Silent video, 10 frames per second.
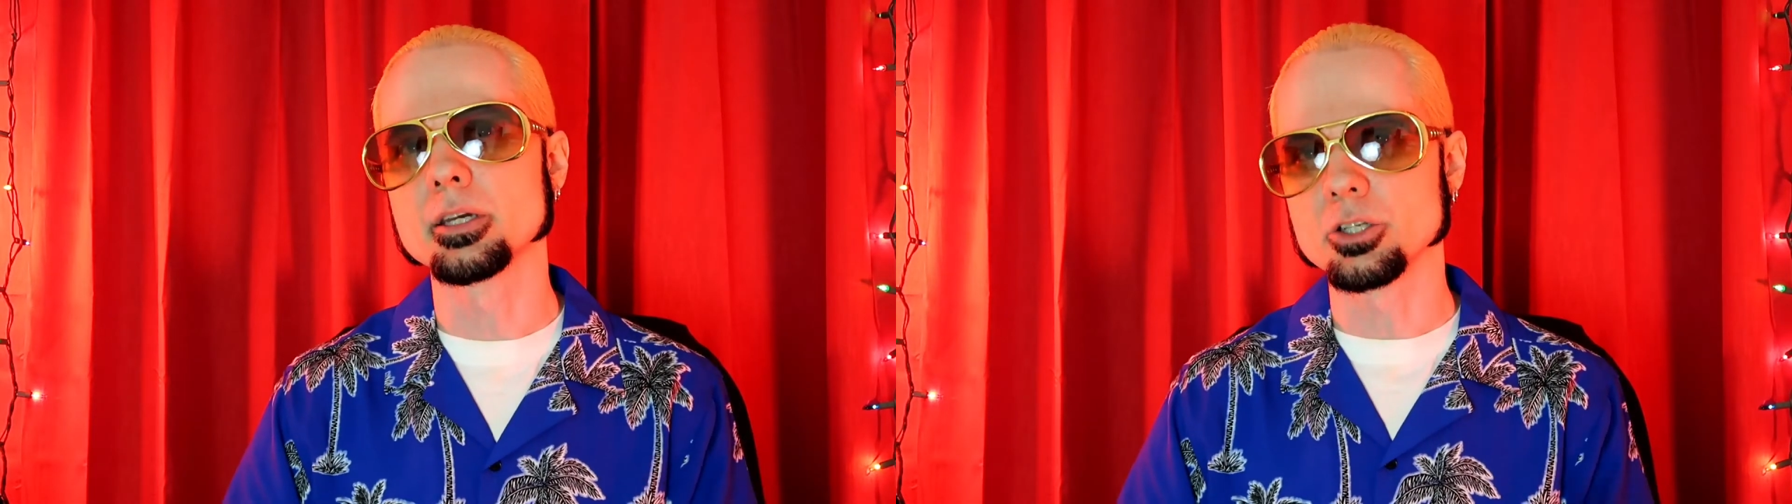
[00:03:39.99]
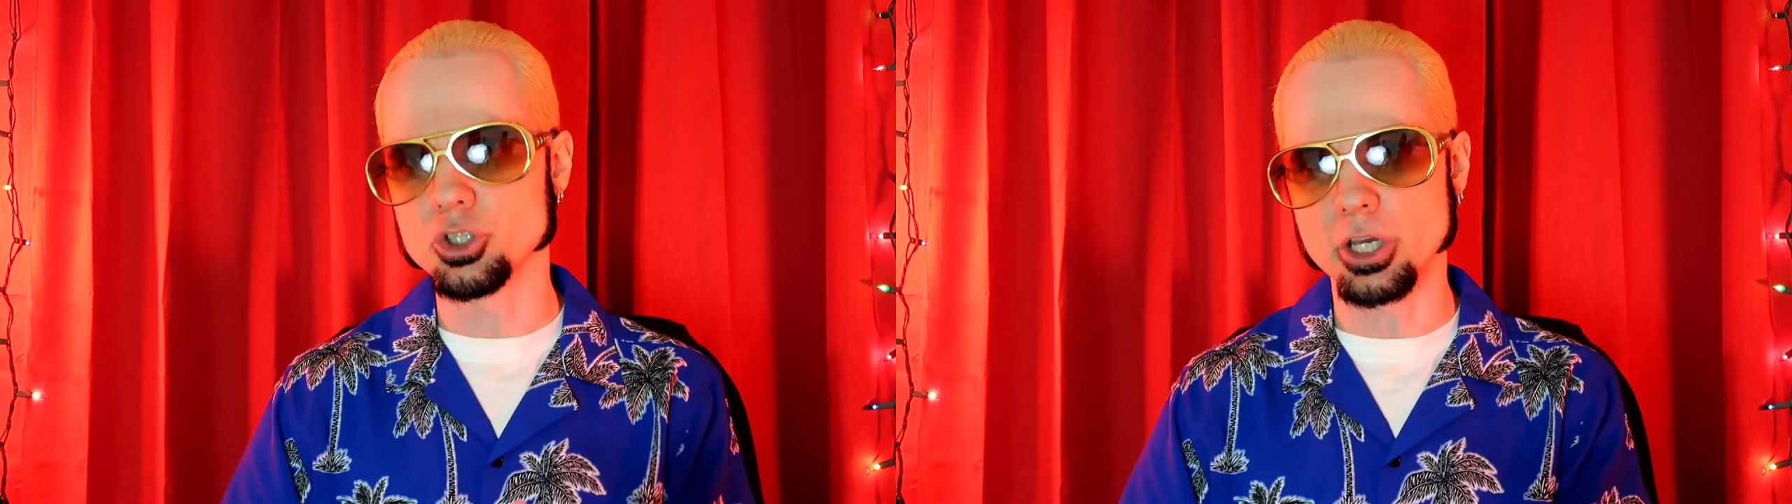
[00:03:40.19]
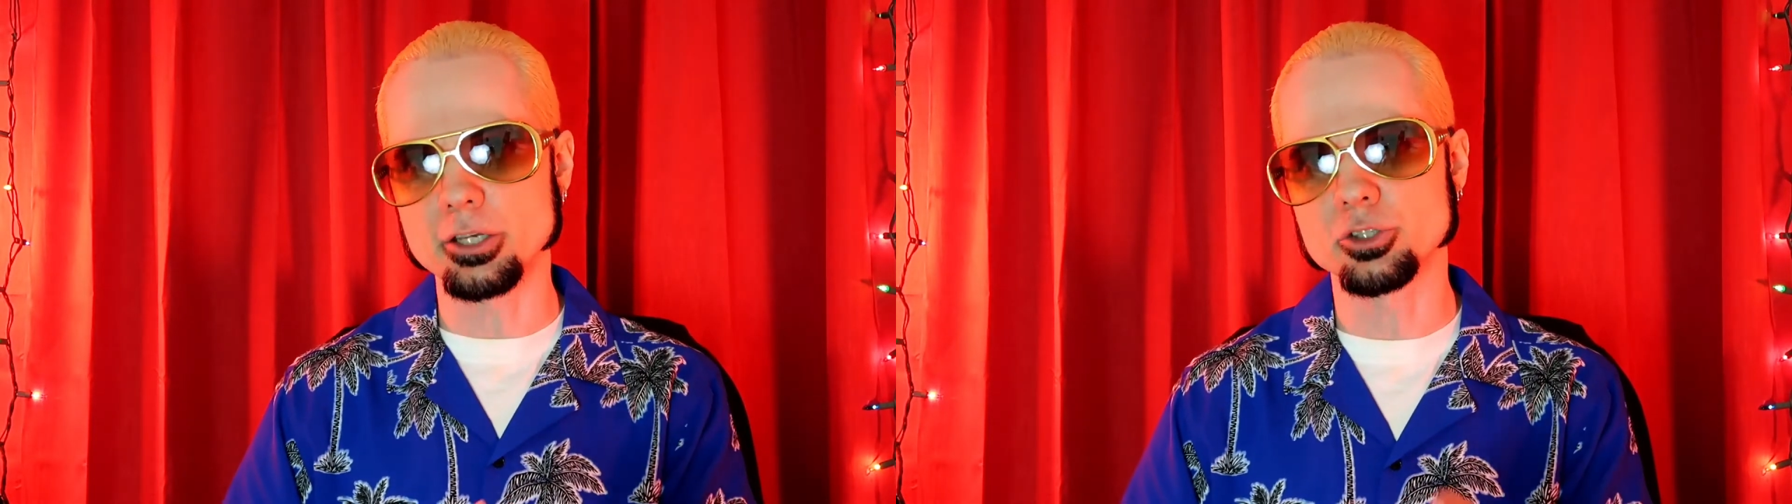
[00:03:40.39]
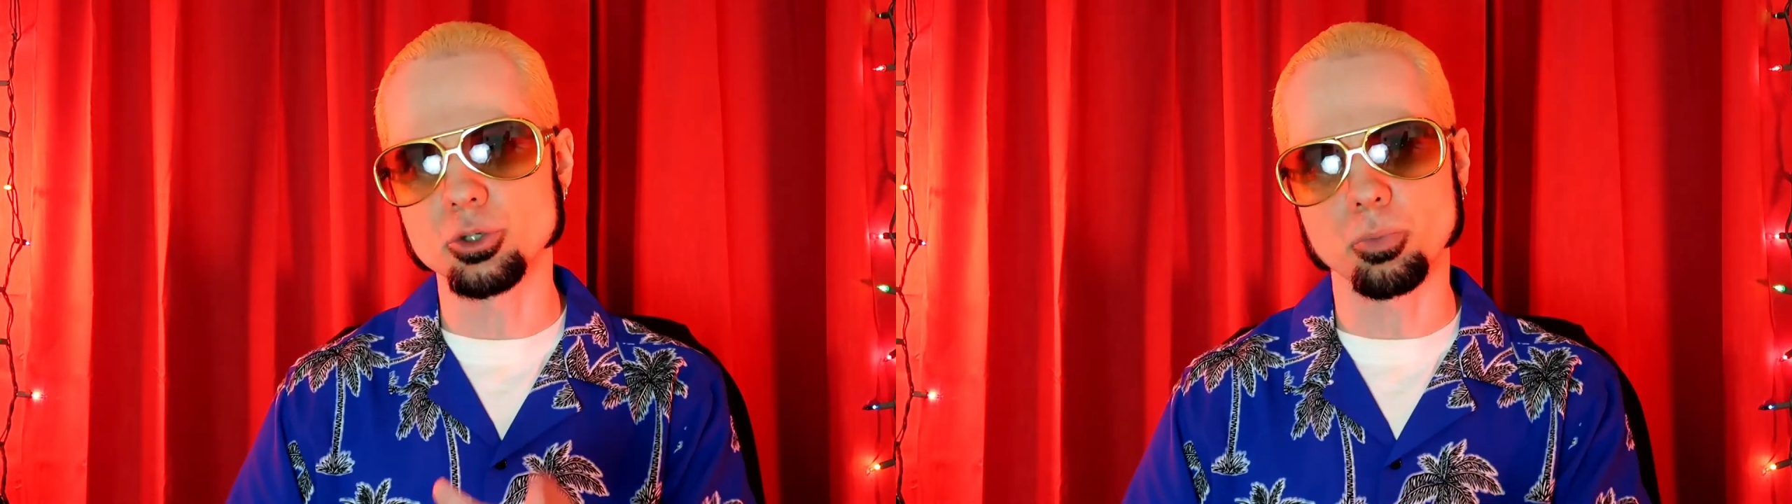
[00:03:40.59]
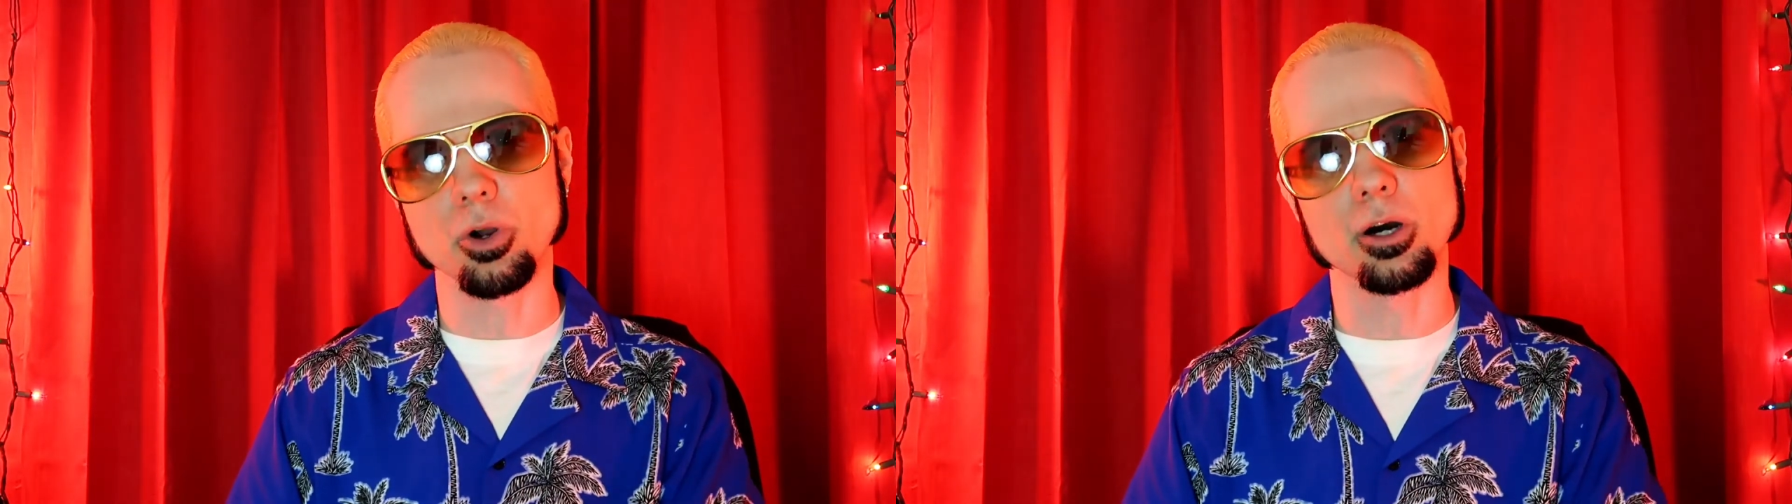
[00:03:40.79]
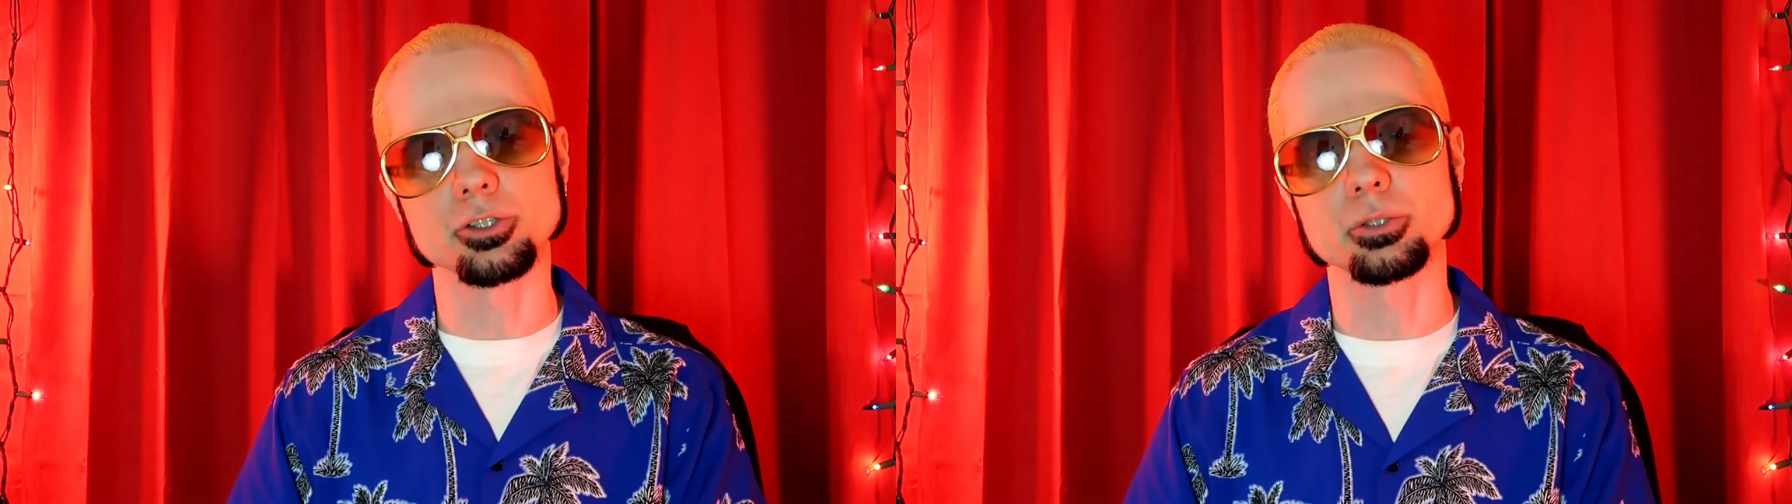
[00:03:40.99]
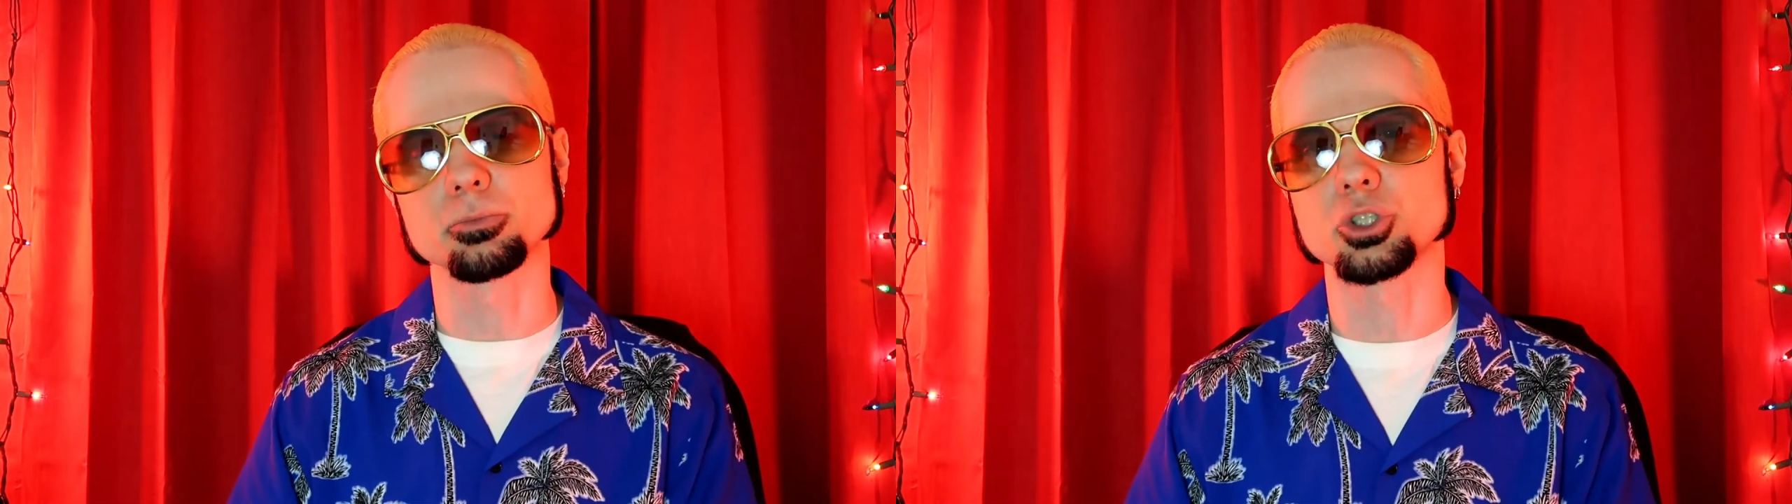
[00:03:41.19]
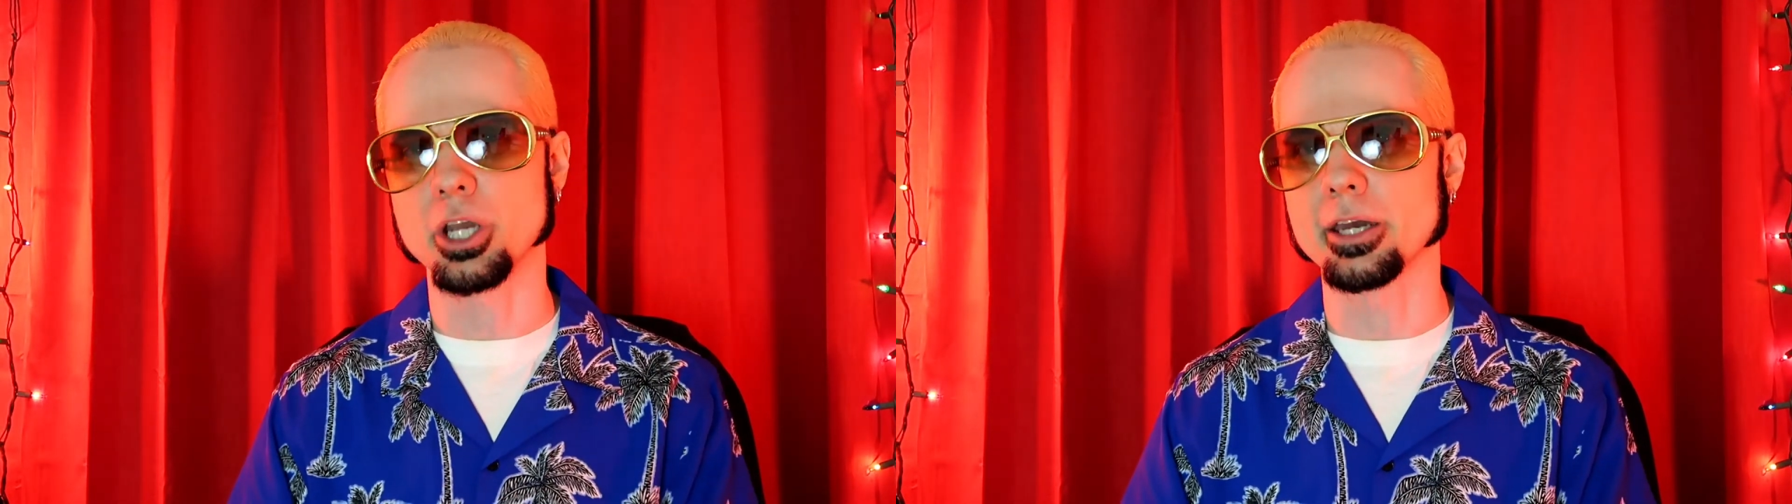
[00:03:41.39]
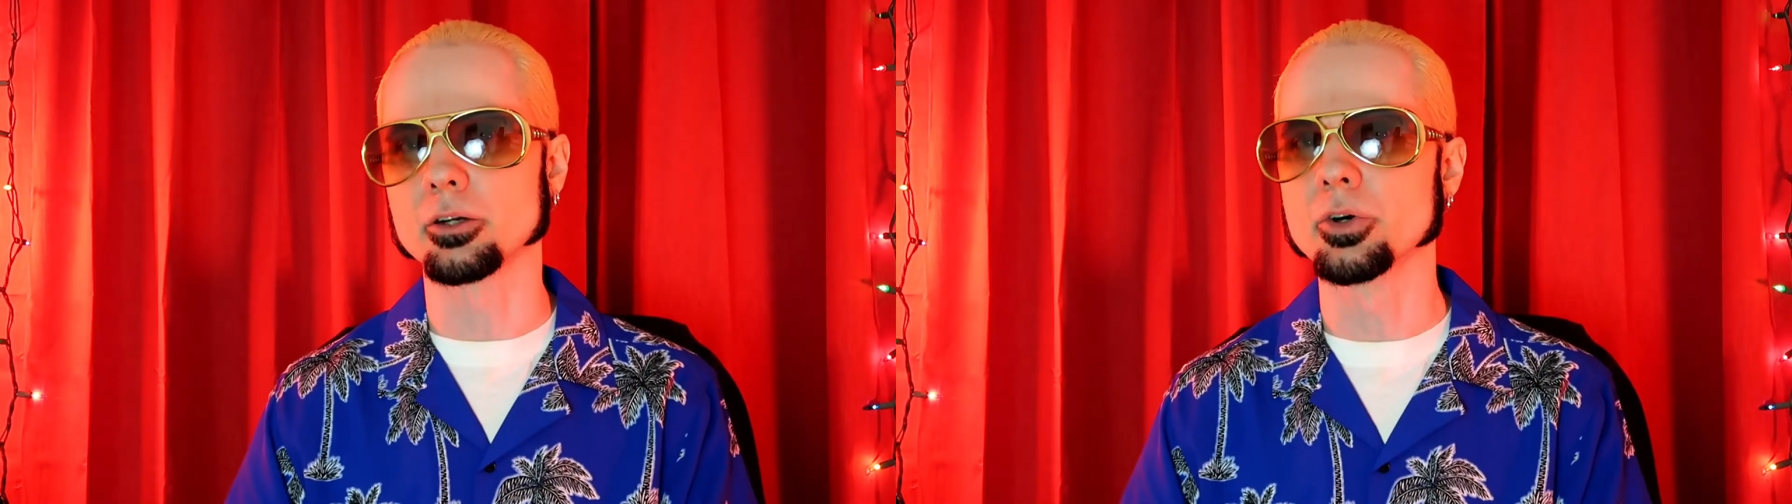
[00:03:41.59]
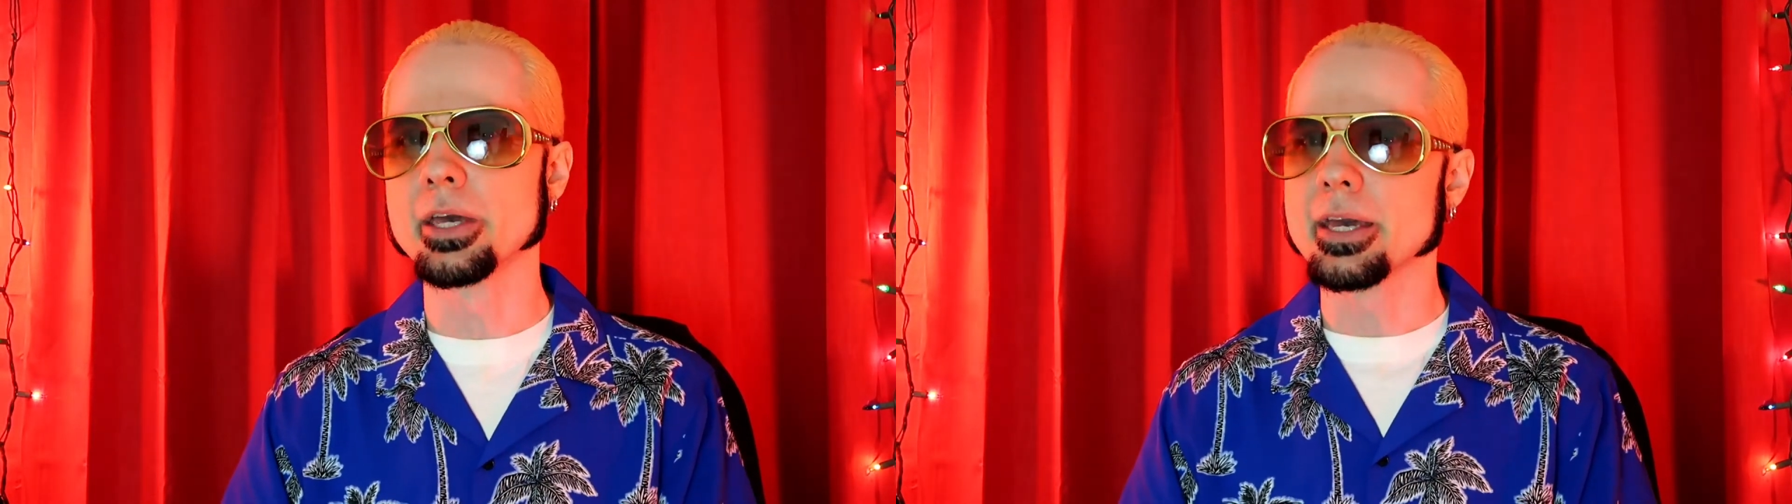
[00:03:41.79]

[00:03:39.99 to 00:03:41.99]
Jay Superawesome's channel.